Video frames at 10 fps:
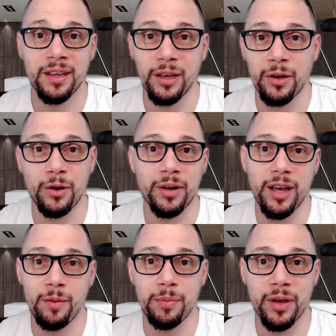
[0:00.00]
It could only
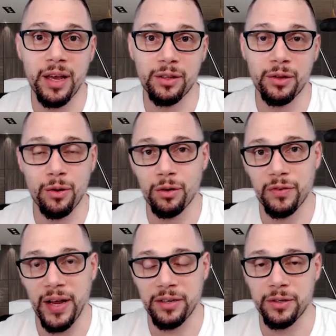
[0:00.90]
help you get to your goals
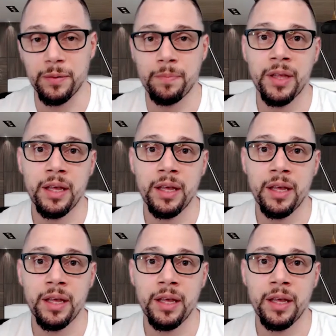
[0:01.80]
faster.